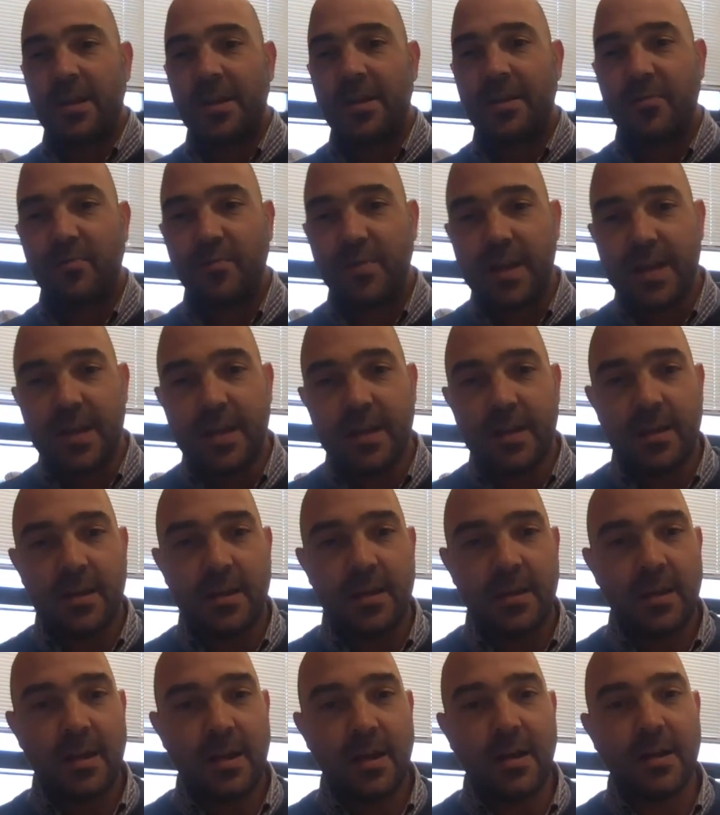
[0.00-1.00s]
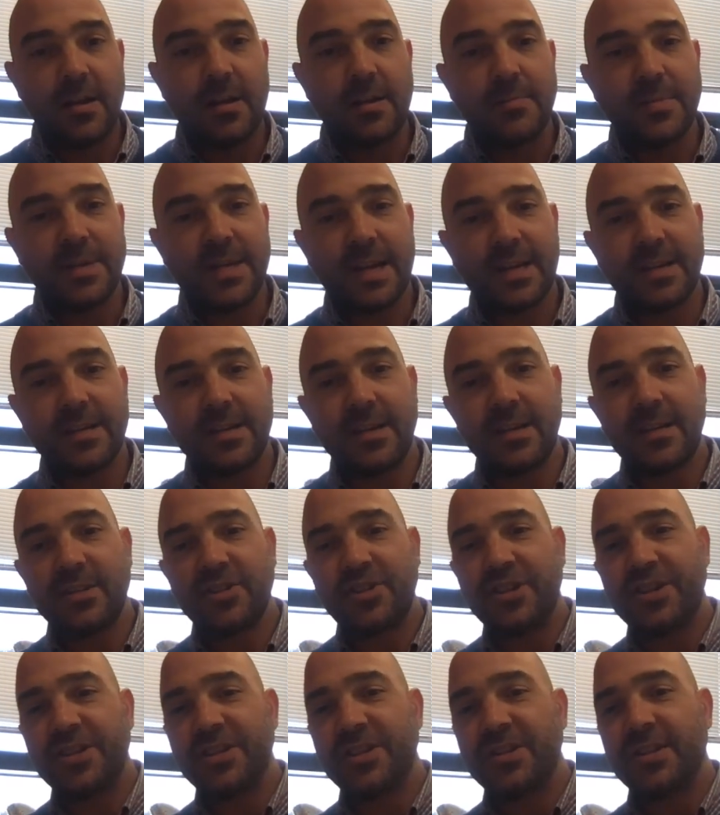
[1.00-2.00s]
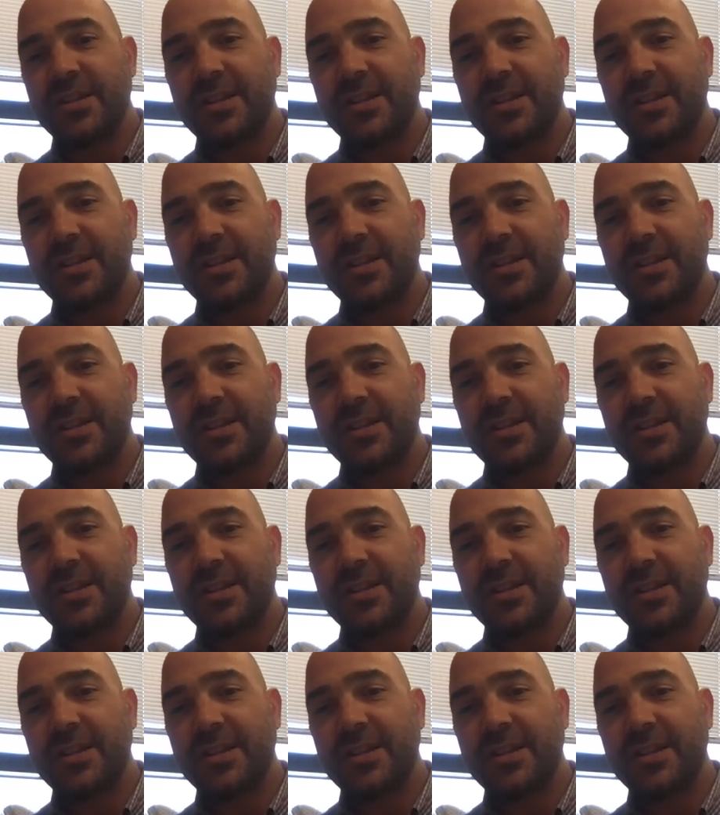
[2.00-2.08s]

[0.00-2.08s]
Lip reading: 3, technology